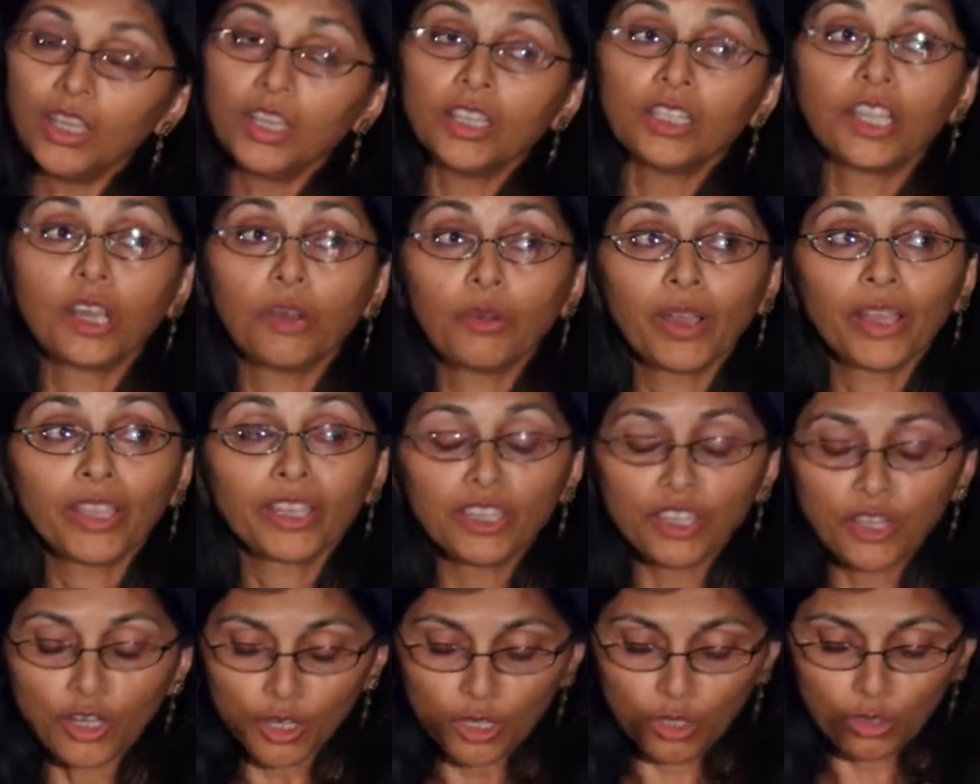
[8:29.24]
Now, I
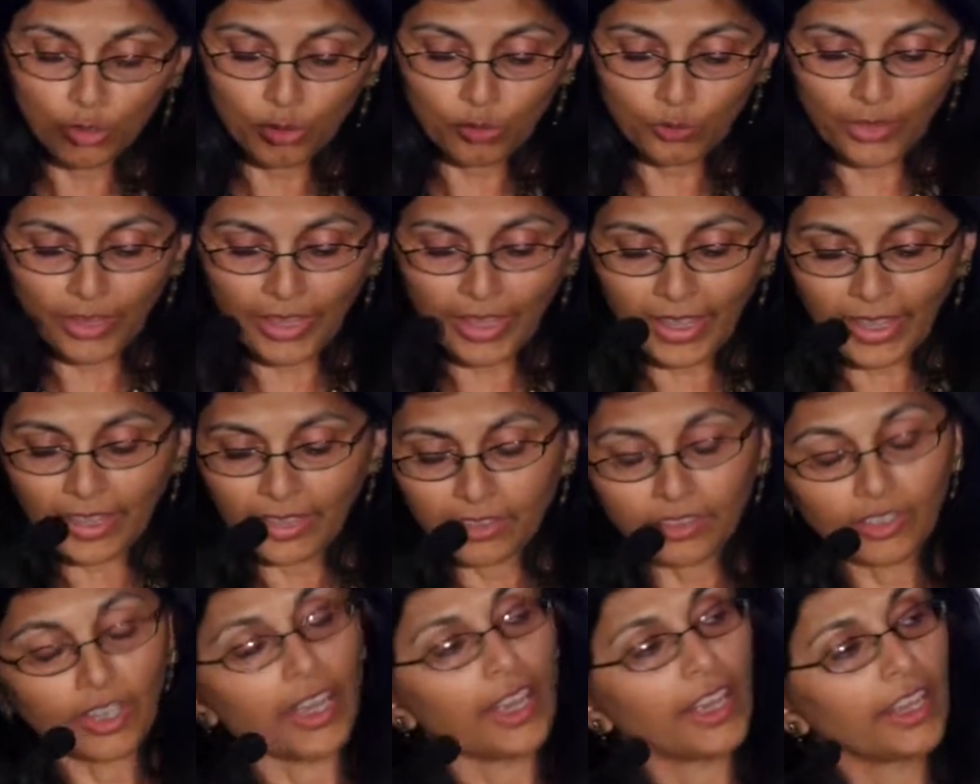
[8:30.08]
know that
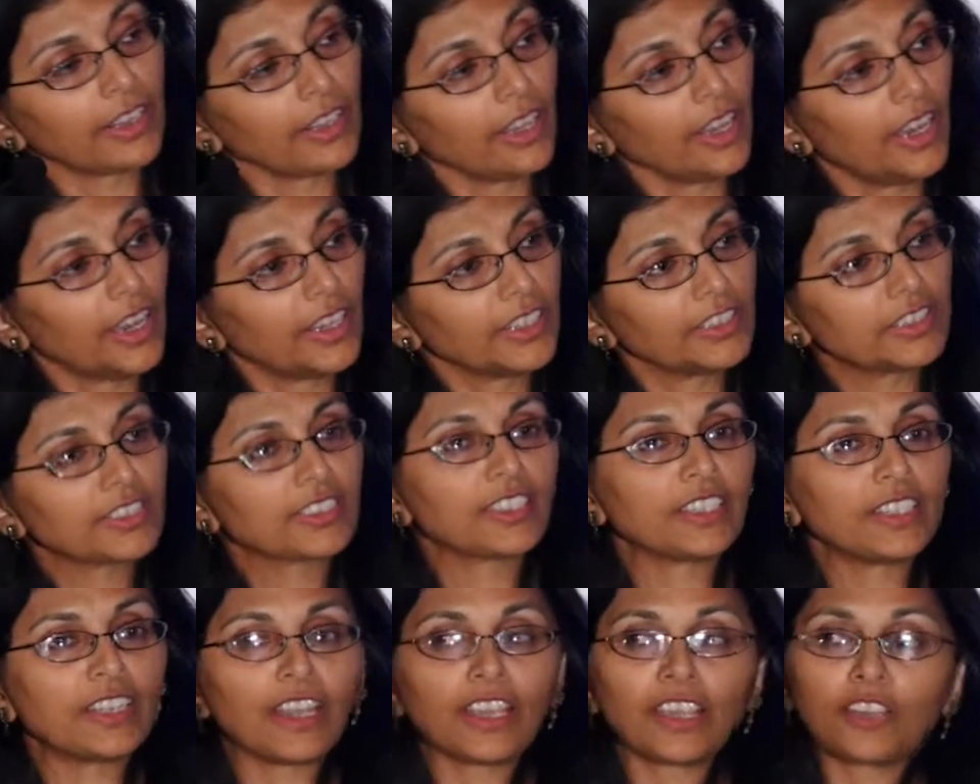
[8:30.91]
the headlines
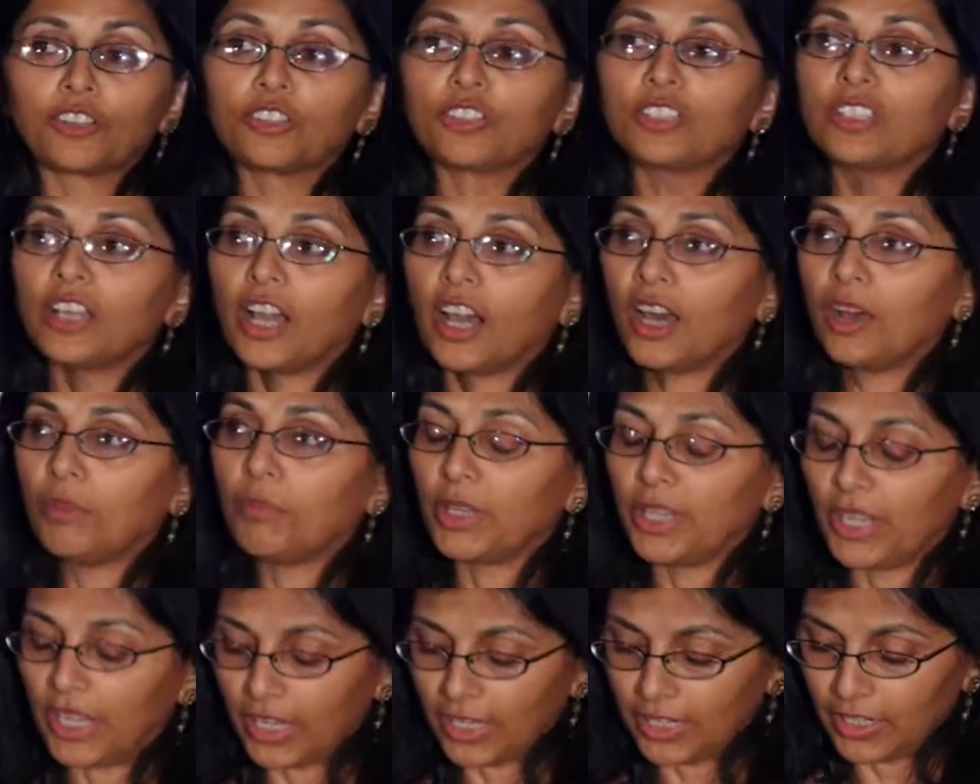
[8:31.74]
today are
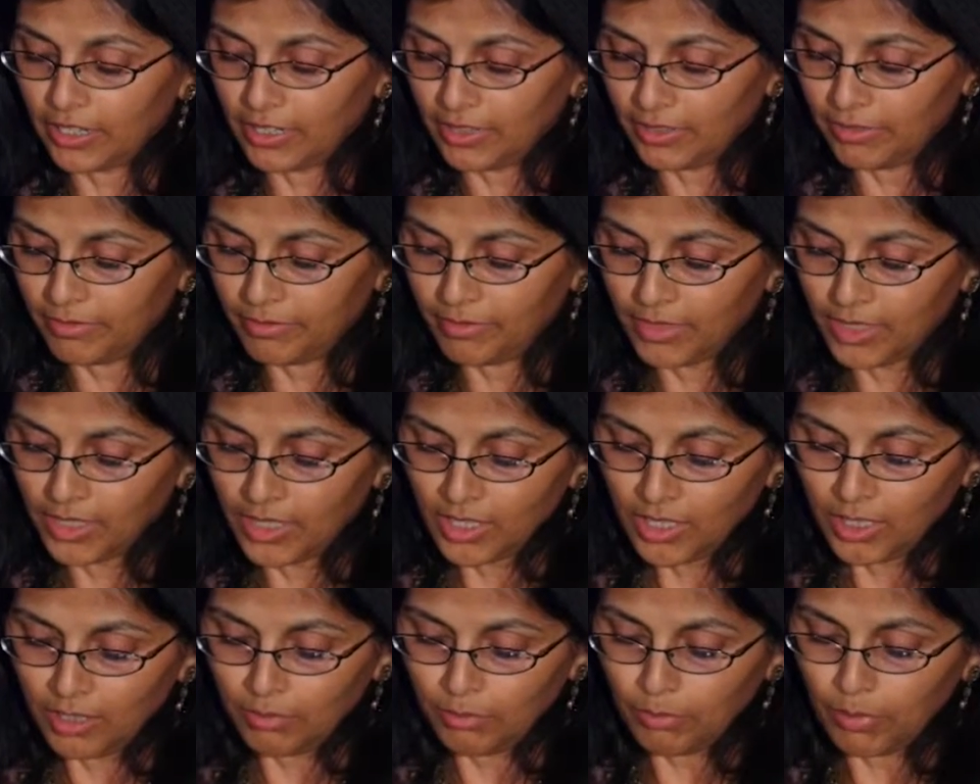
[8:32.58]
dominated
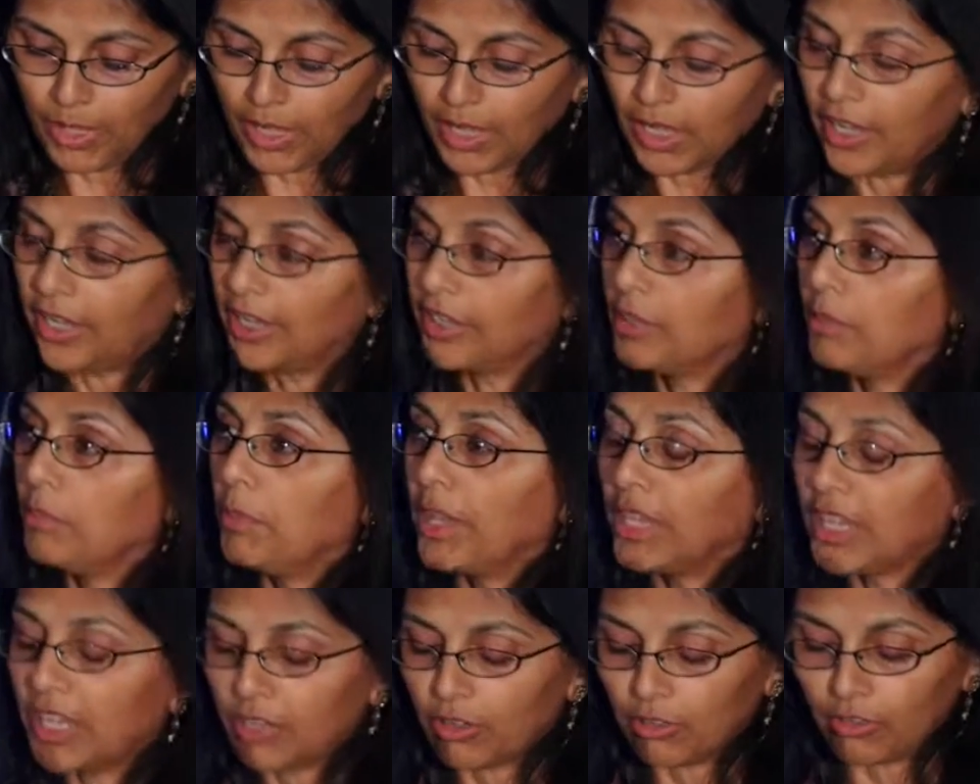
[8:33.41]
by the
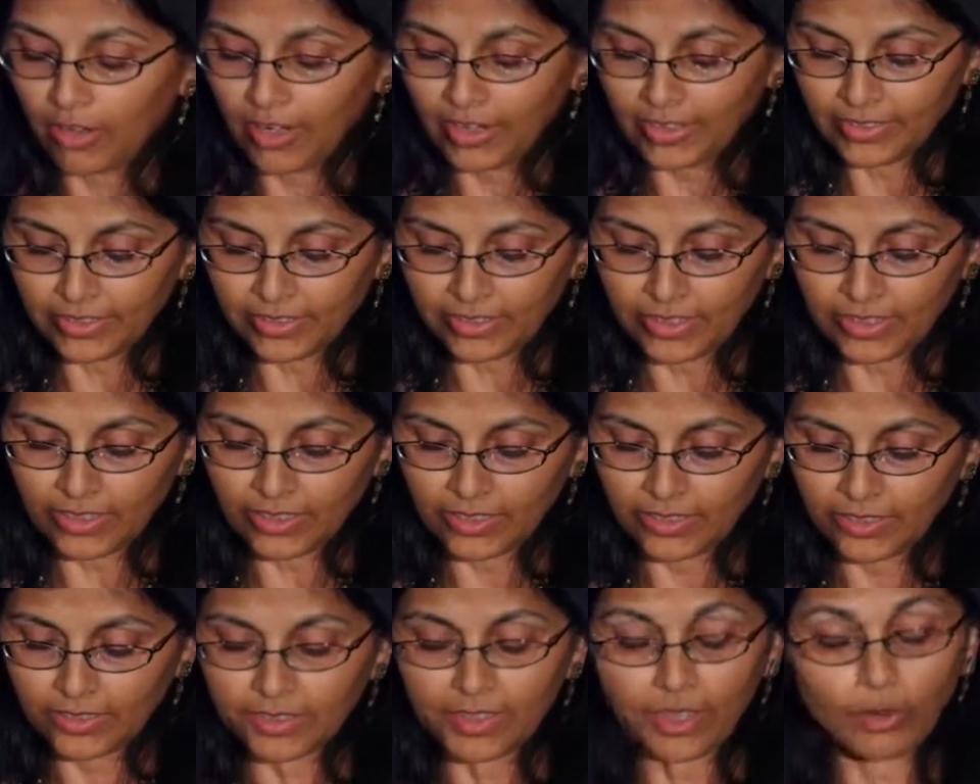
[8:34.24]
many
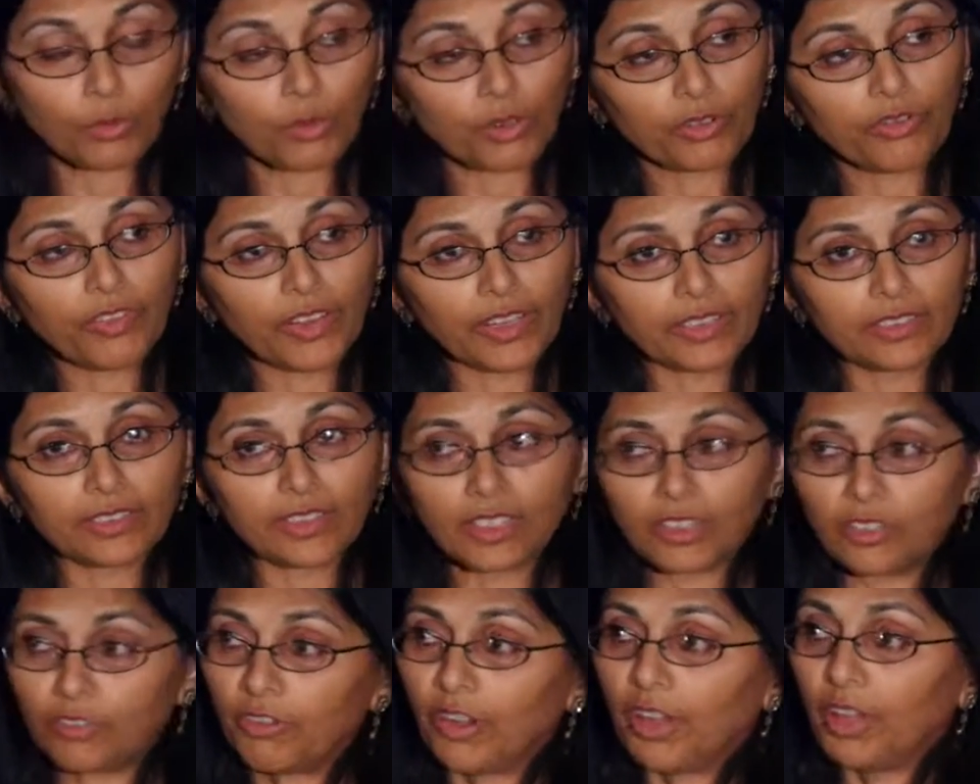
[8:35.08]
crises that we're
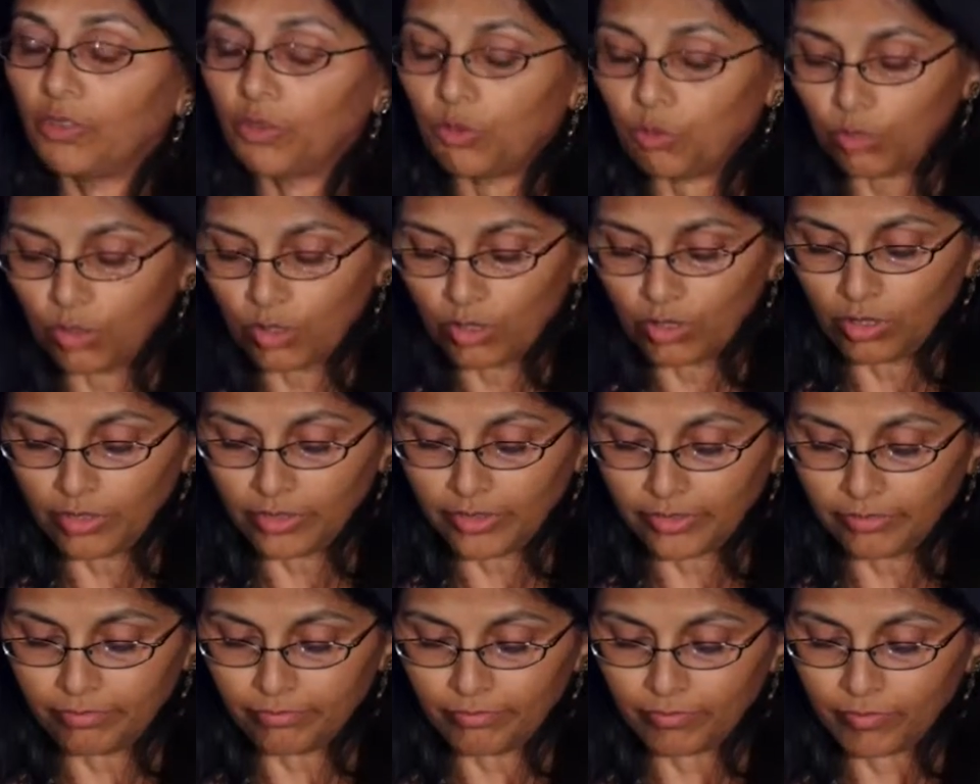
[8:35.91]
facing around the
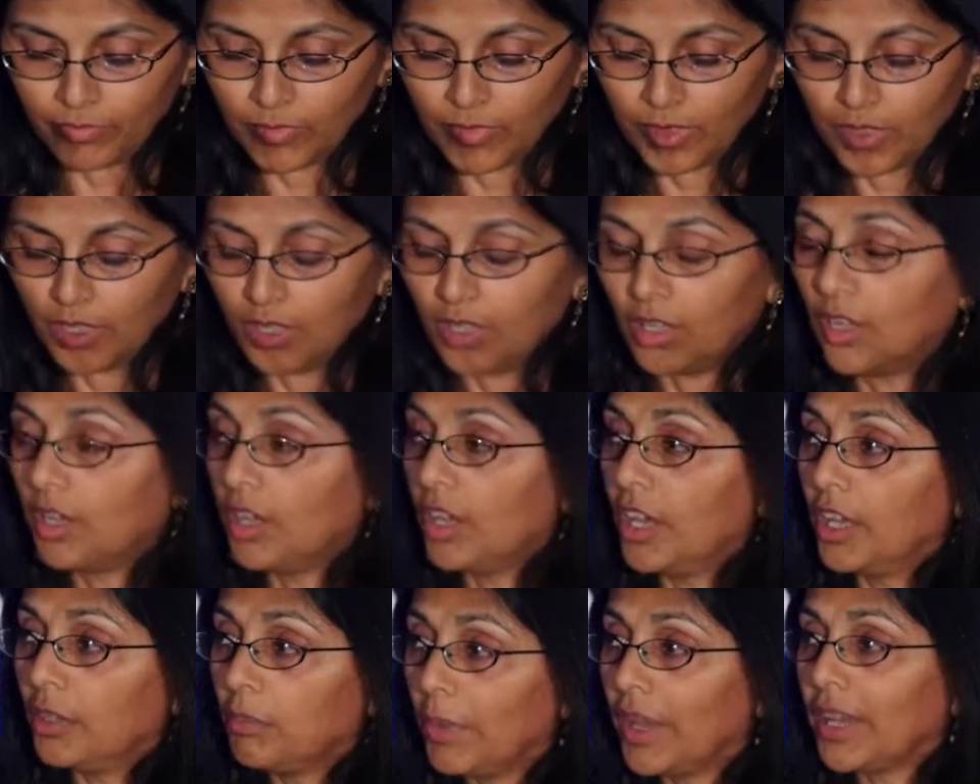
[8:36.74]
world.
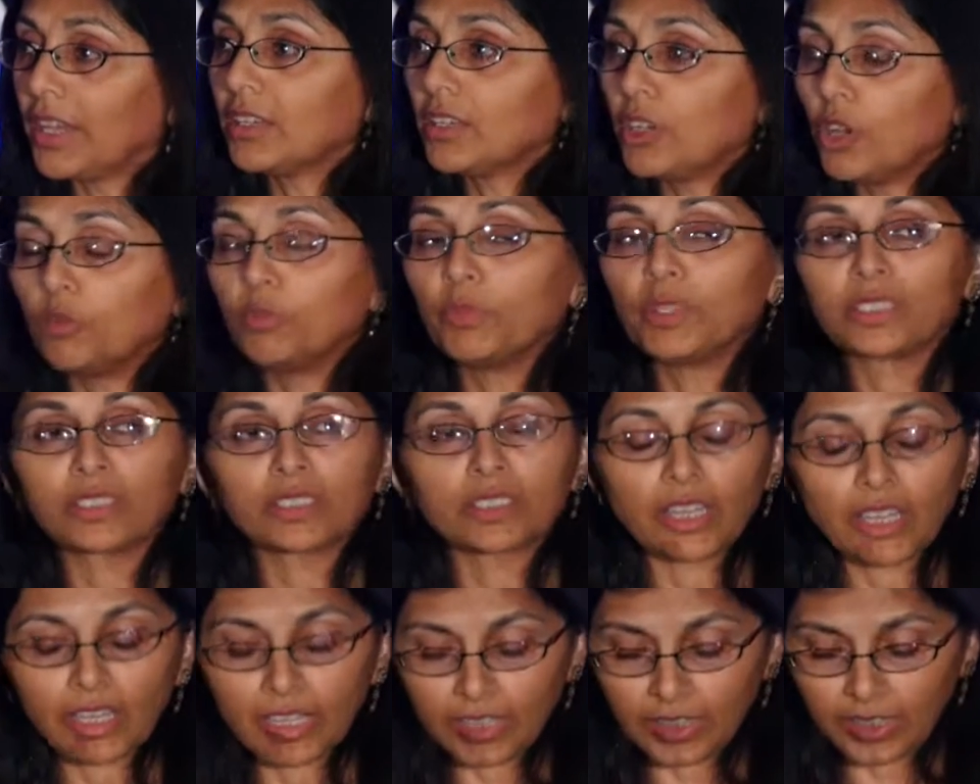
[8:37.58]
And make no
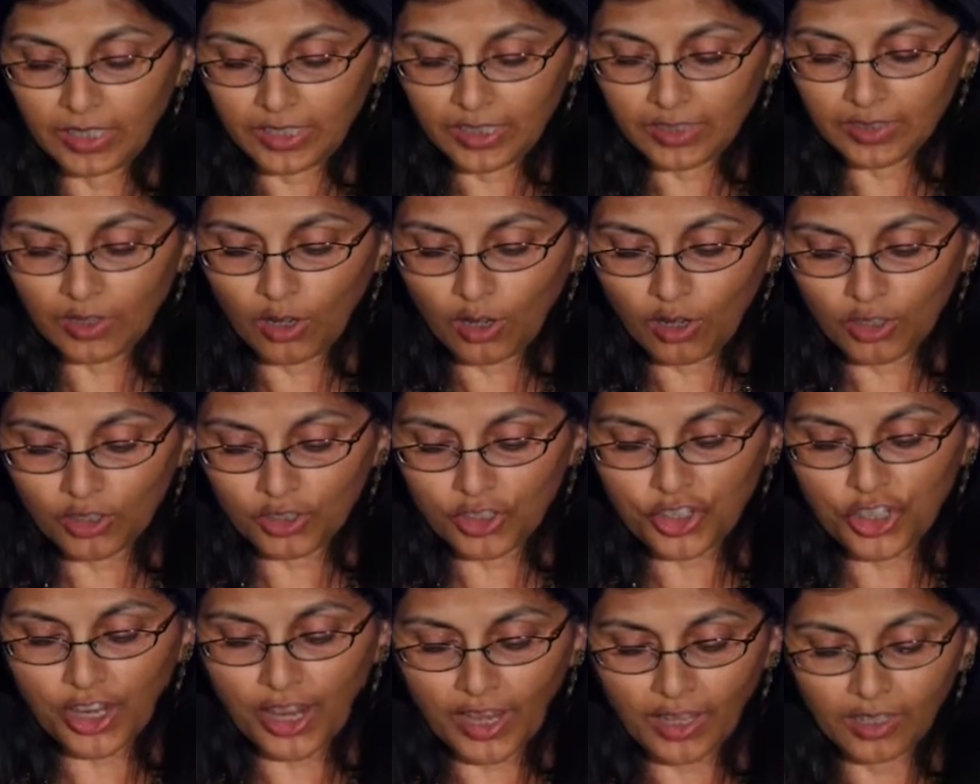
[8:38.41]
mistake, these are
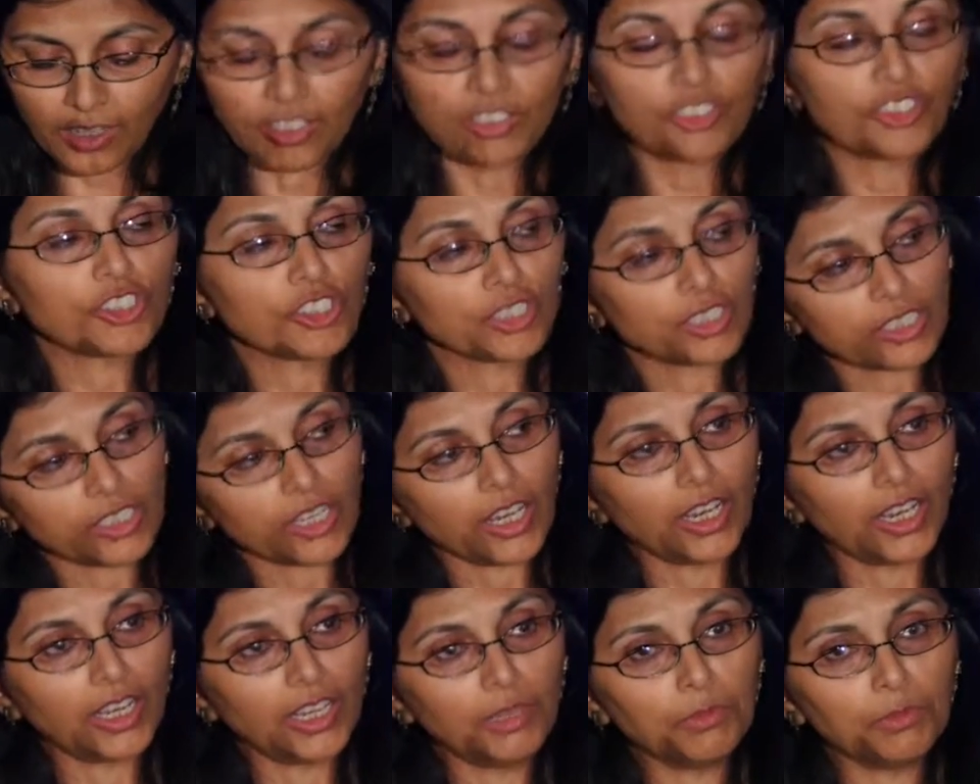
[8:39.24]
challenging
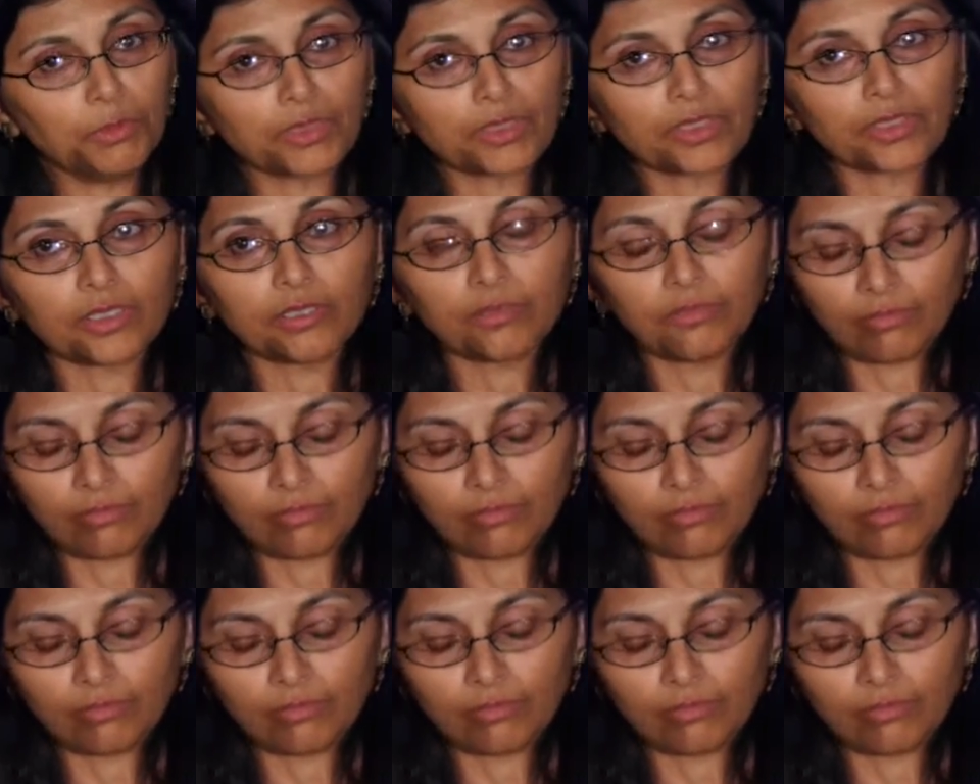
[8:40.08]
times.